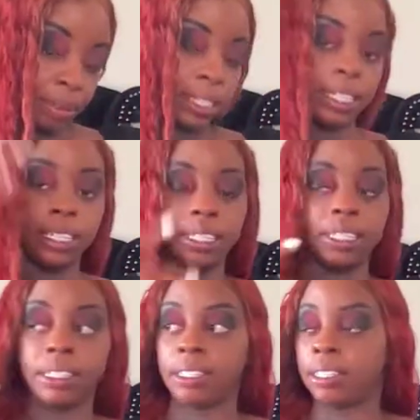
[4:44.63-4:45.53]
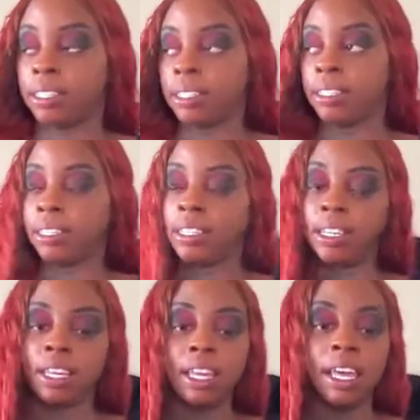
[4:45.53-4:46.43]
Listen,
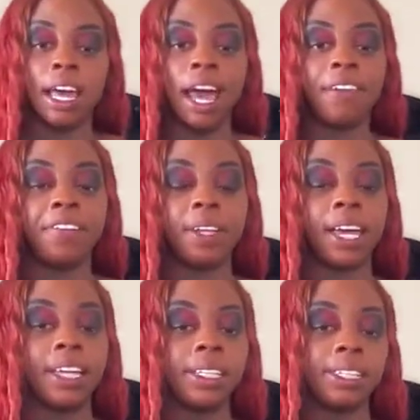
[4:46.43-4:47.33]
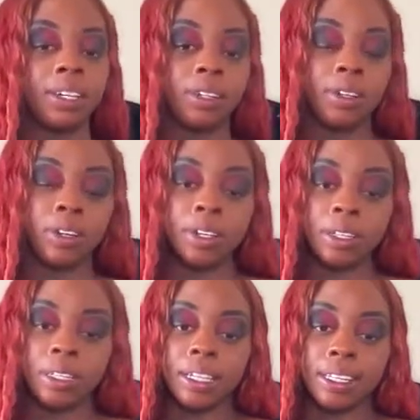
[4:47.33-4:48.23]
I feel like certain
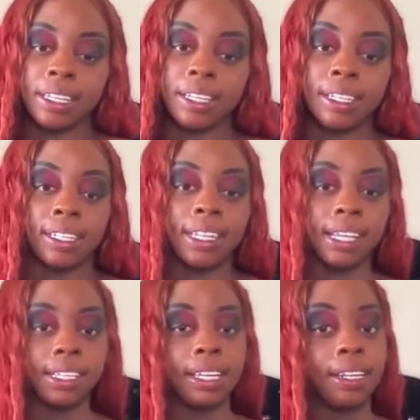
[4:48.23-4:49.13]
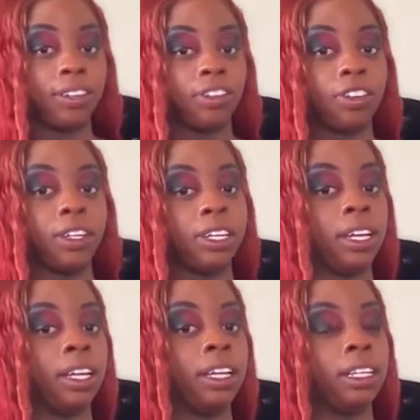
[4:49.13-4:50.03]
girls that's in the sex industry
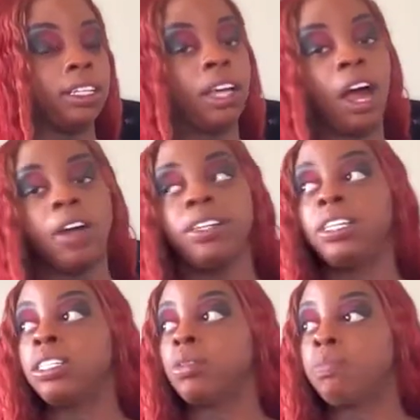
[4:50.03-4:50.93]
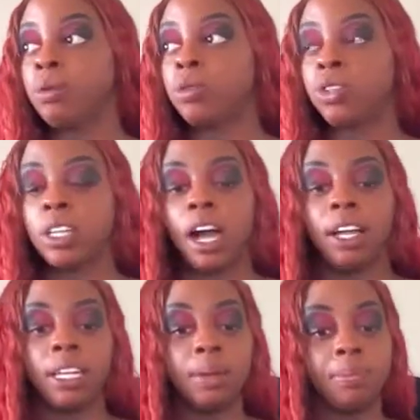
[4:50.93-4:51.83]
y'all need to boost
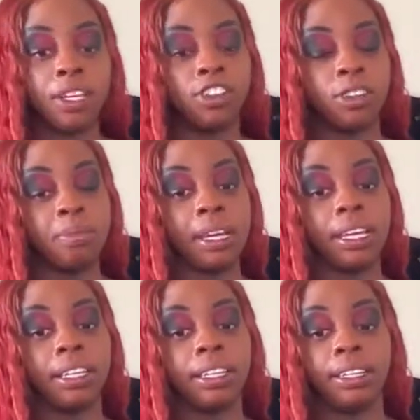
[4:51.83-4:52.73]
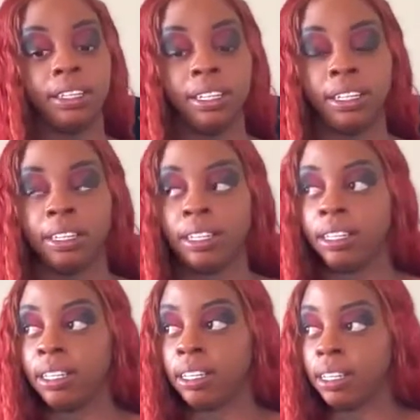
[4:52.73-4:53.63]
y'all ambition, man.
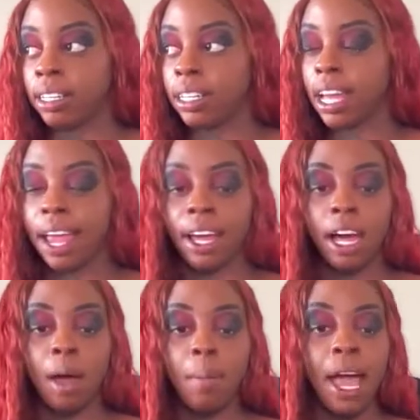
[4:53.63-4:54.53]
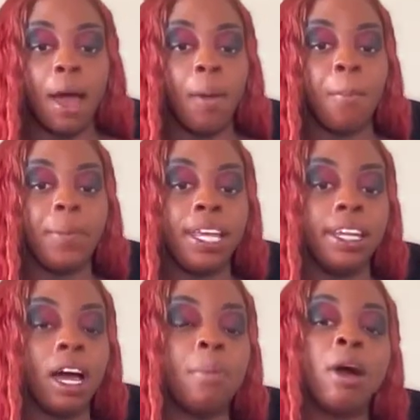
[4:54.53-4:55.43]
Like I'm outbeat,
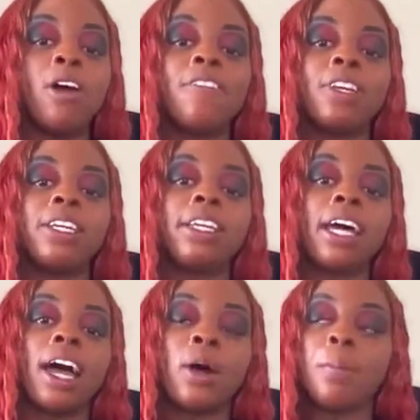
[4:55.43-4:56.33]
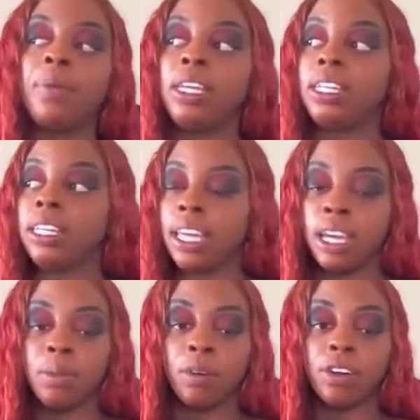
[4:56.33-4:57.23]
I'm over here outbeating
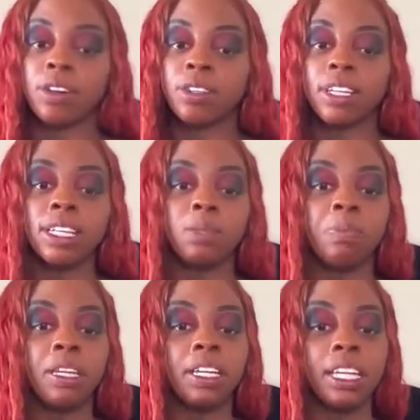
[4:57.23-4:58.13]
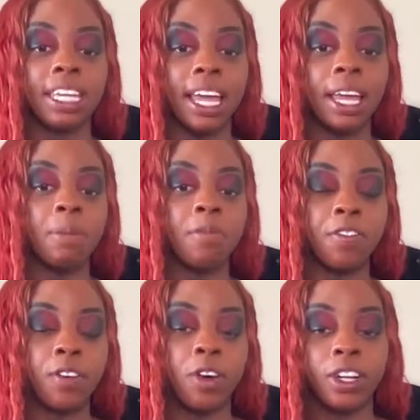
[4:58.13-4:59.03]
cam girls that's been in the game
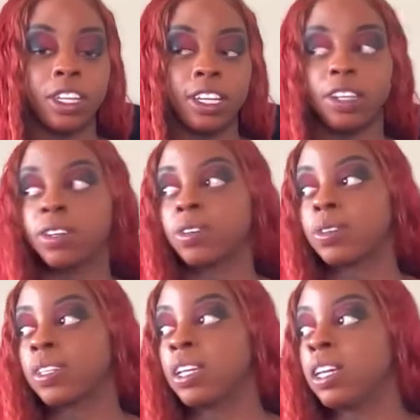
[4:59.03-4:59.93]
for years.